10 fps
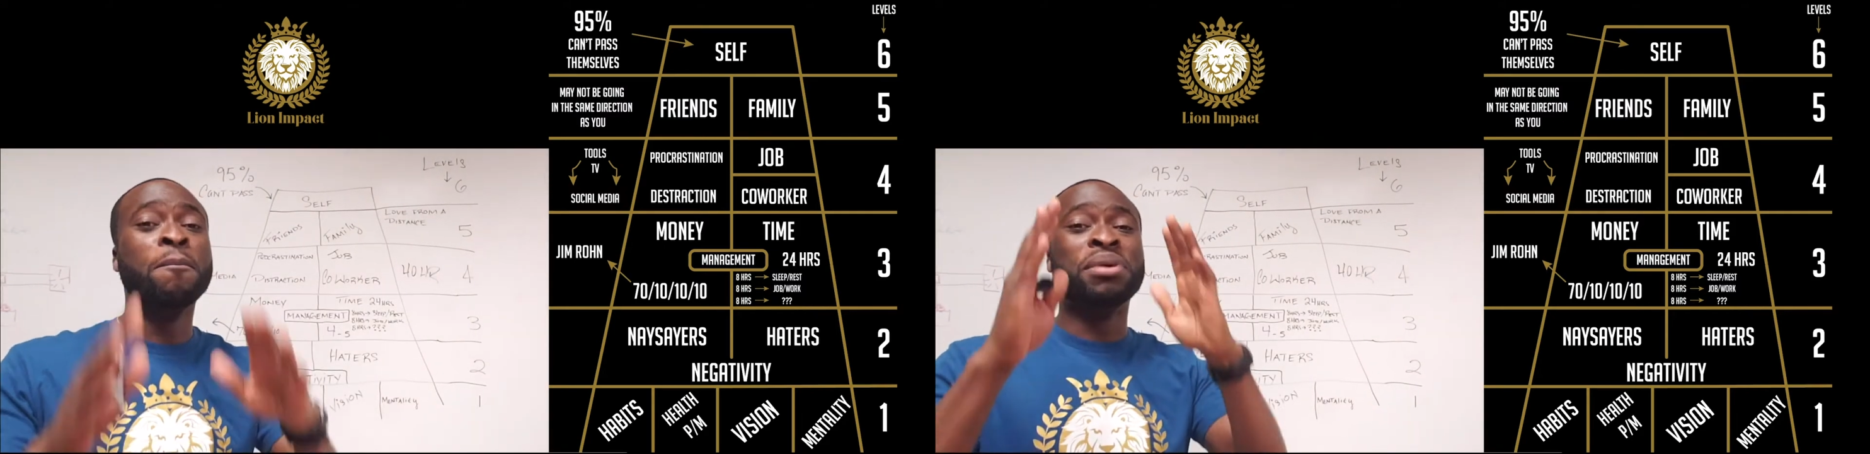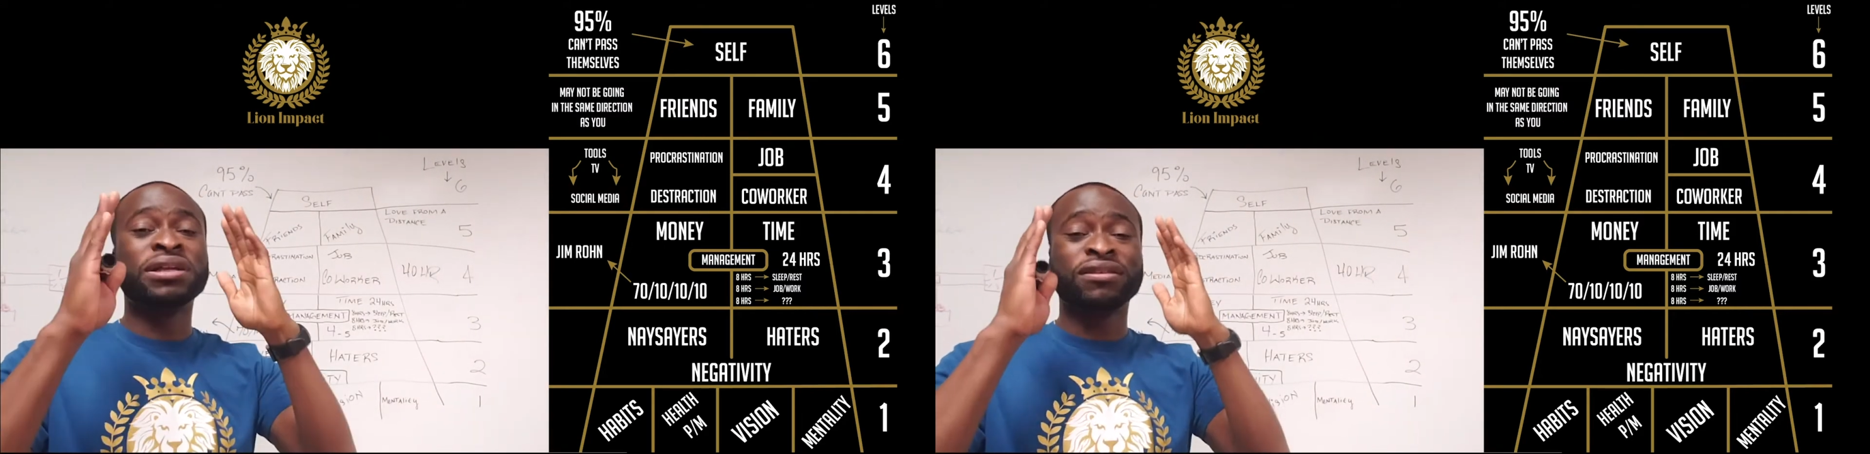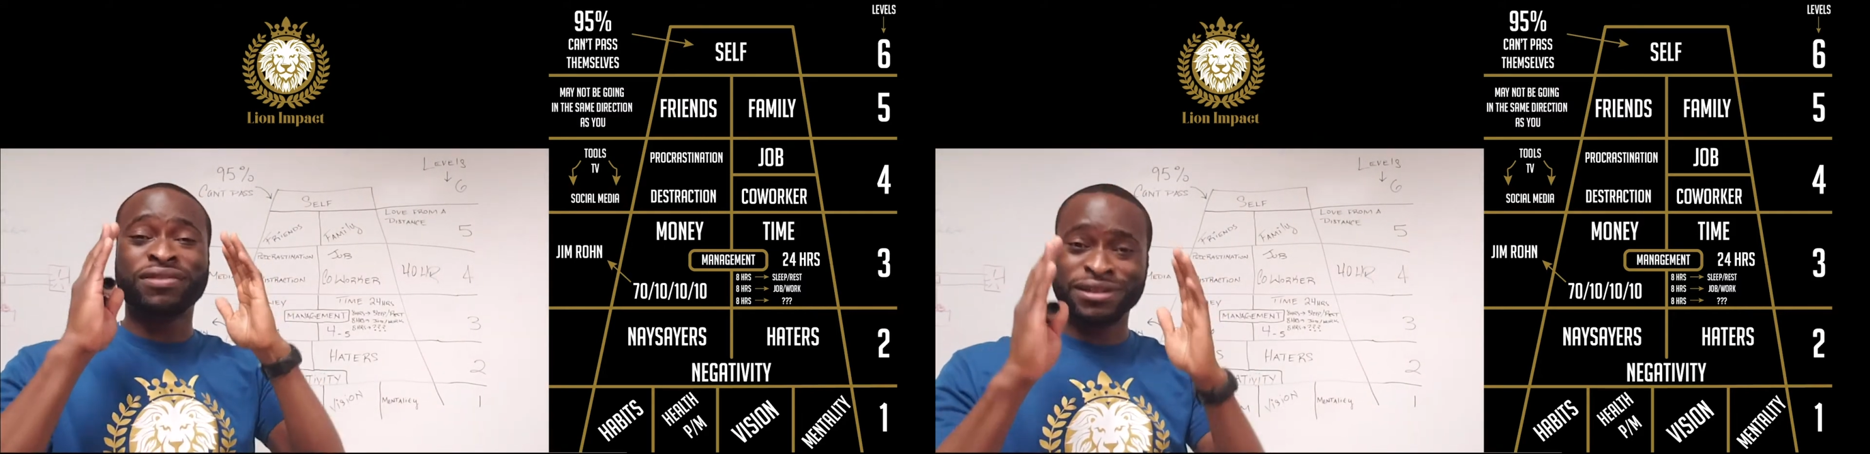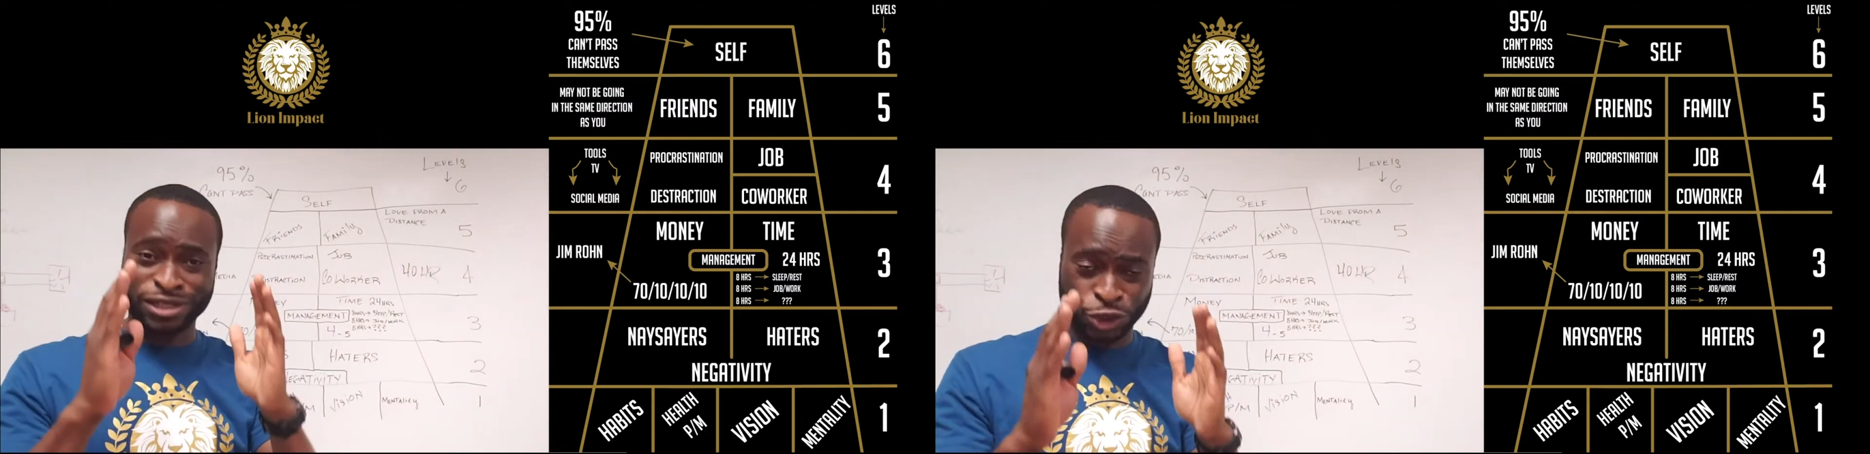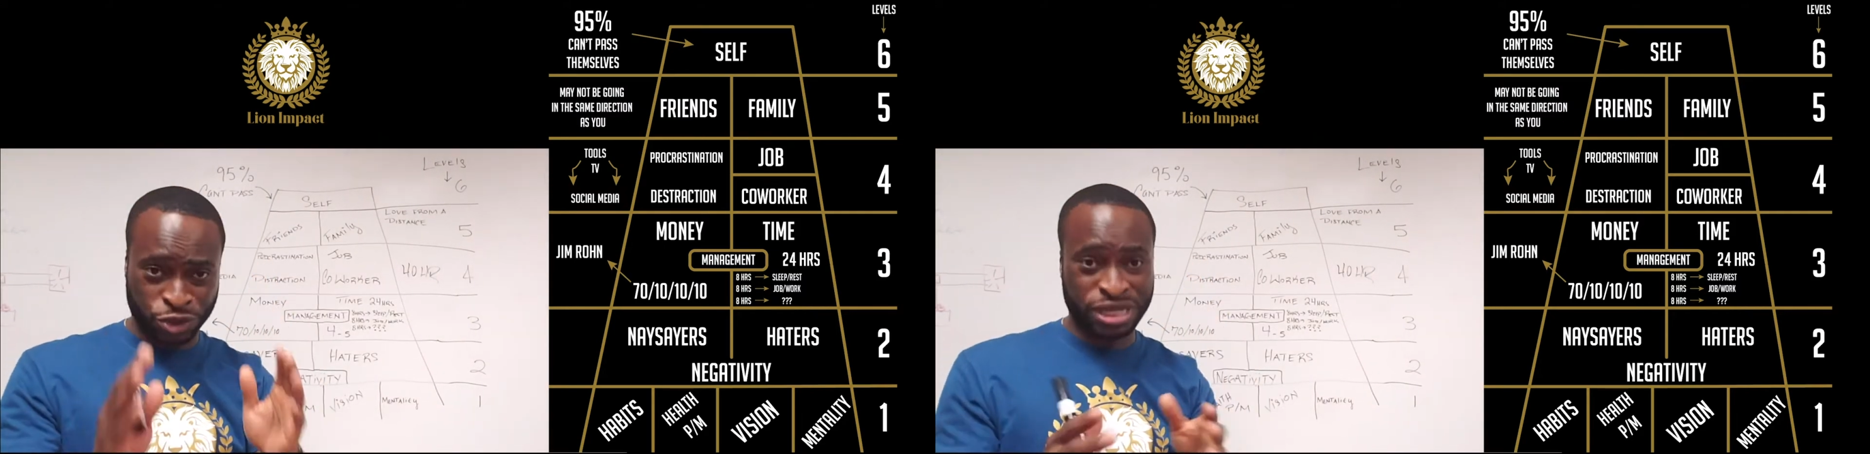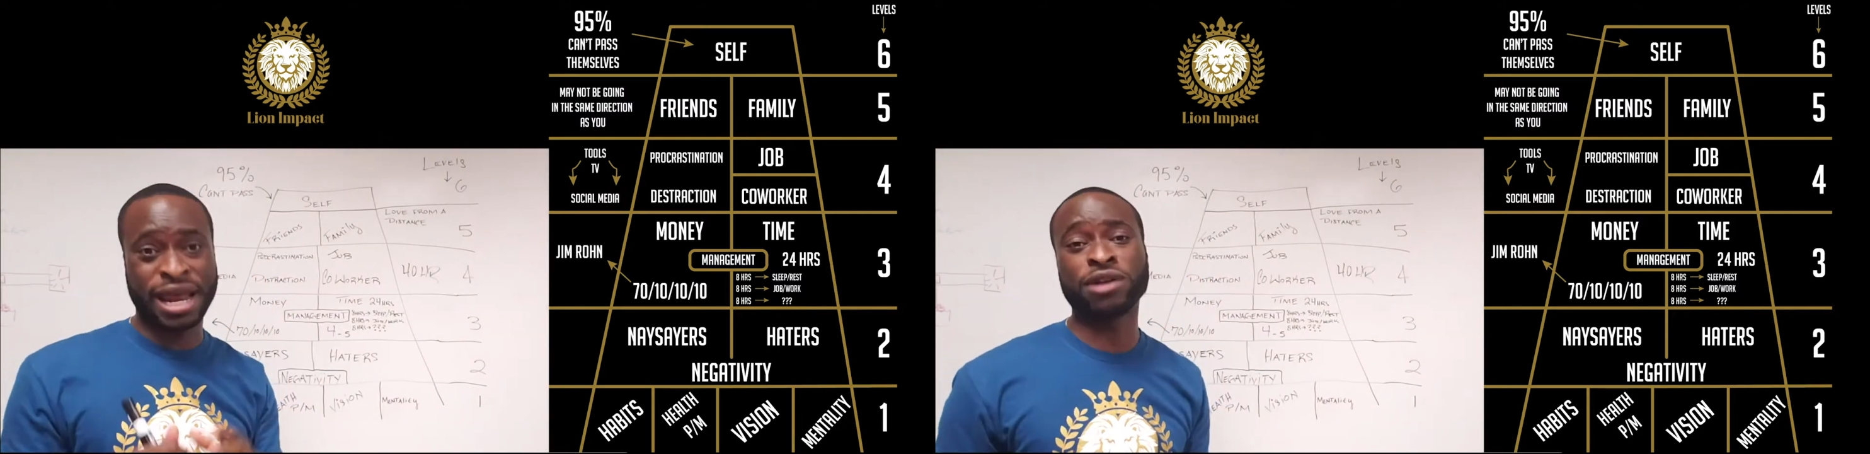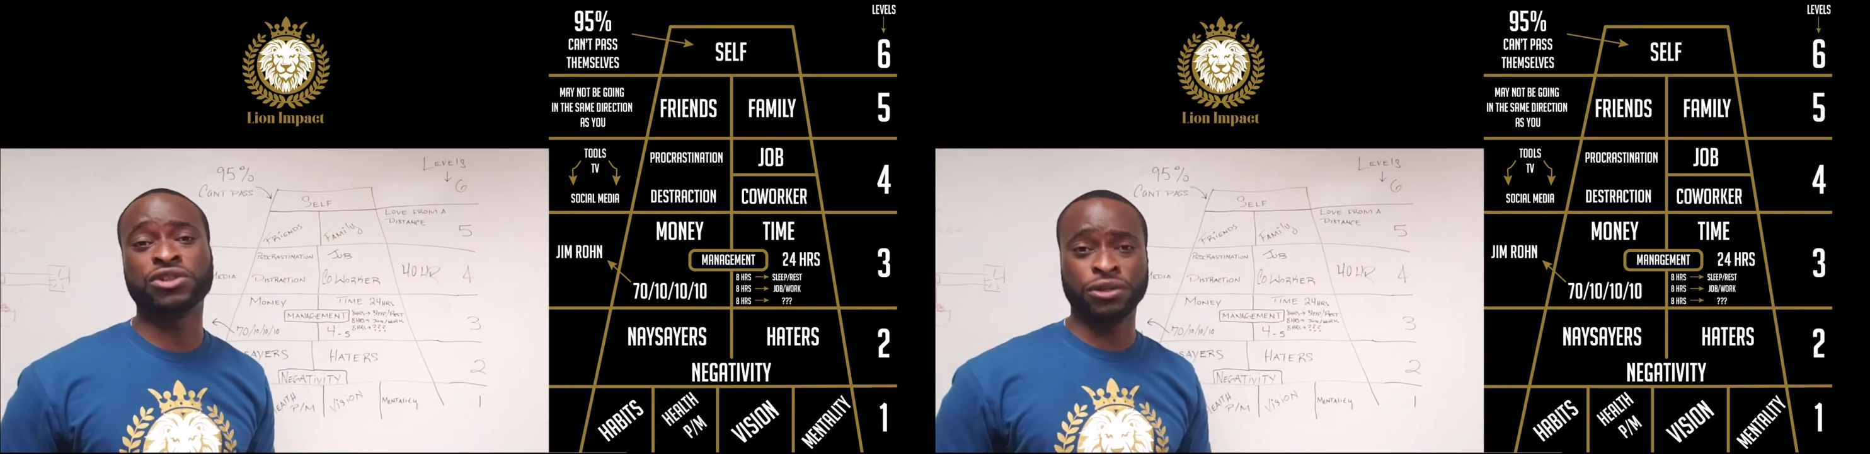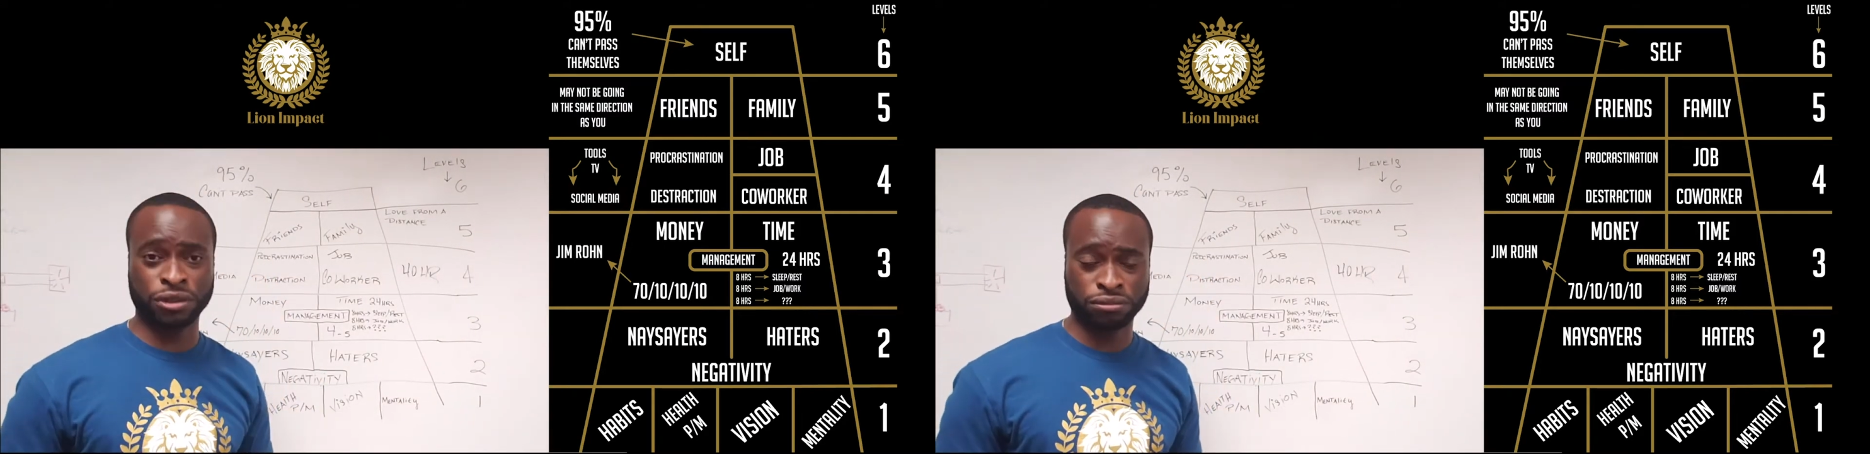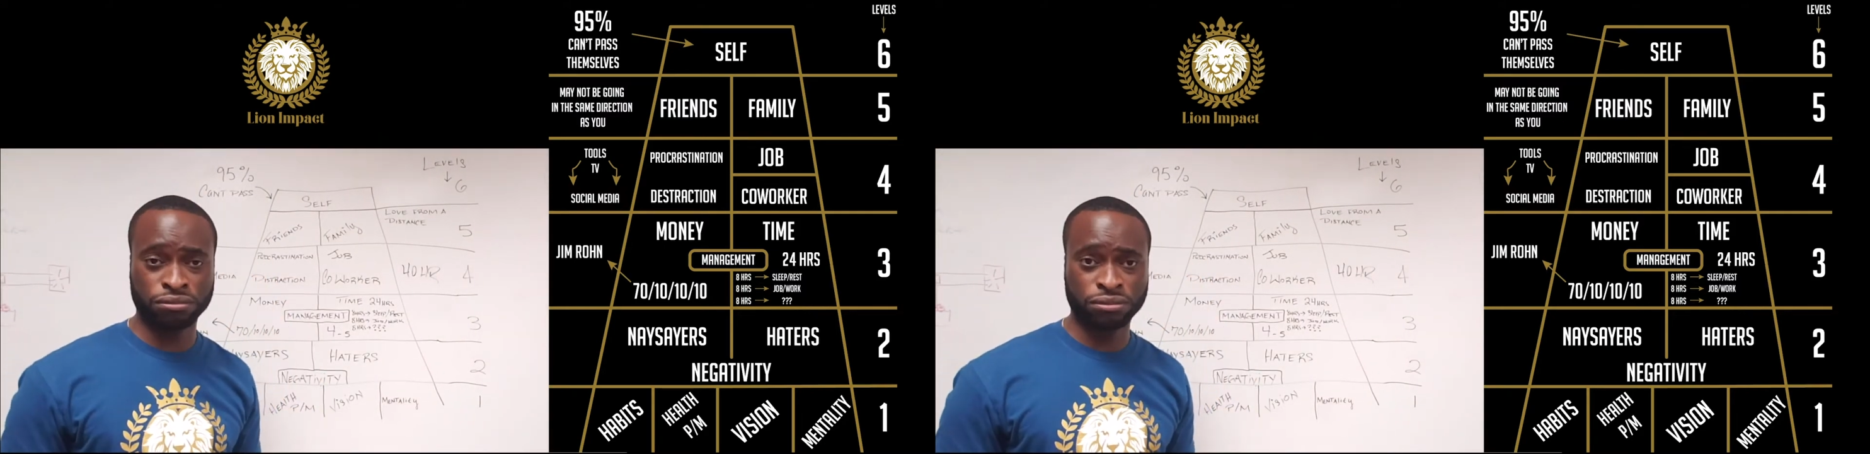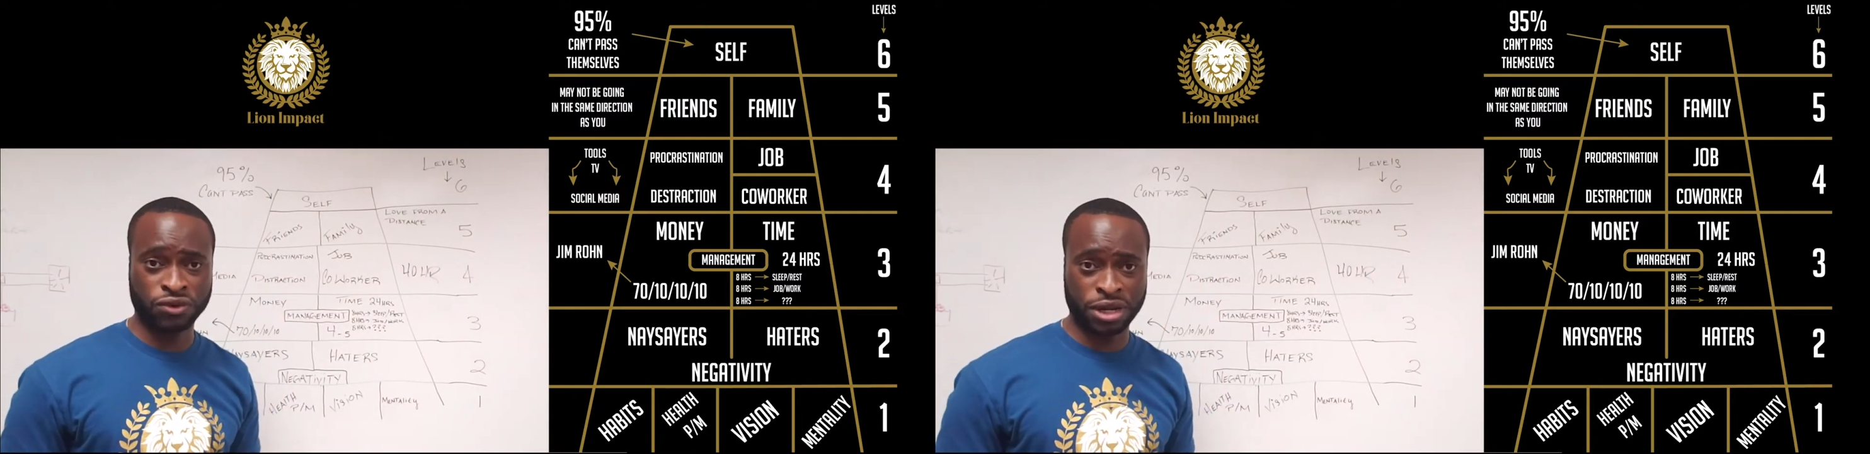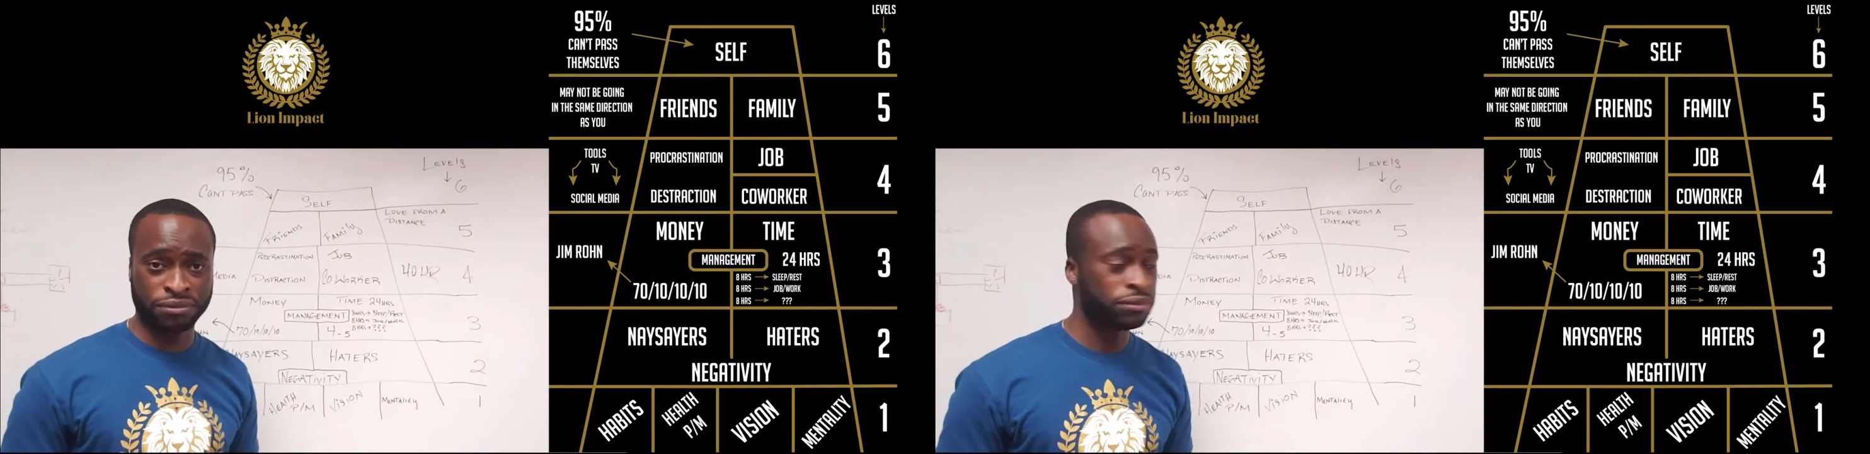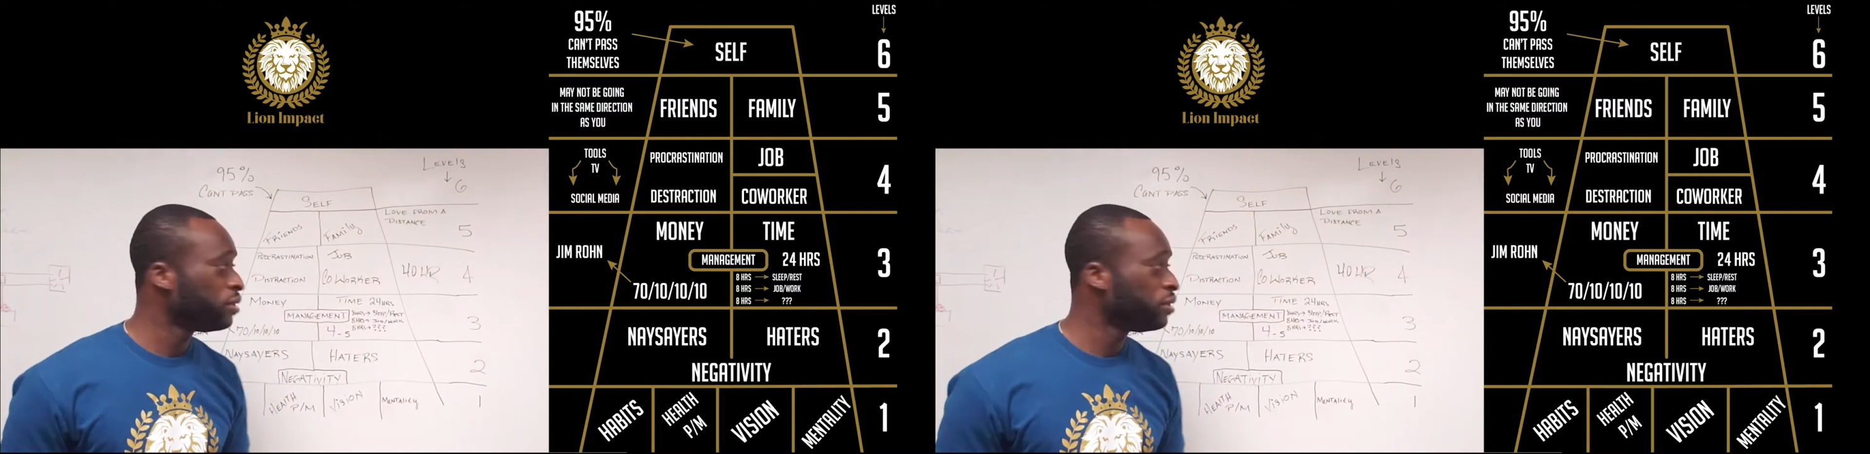but the things that you set out to do, right?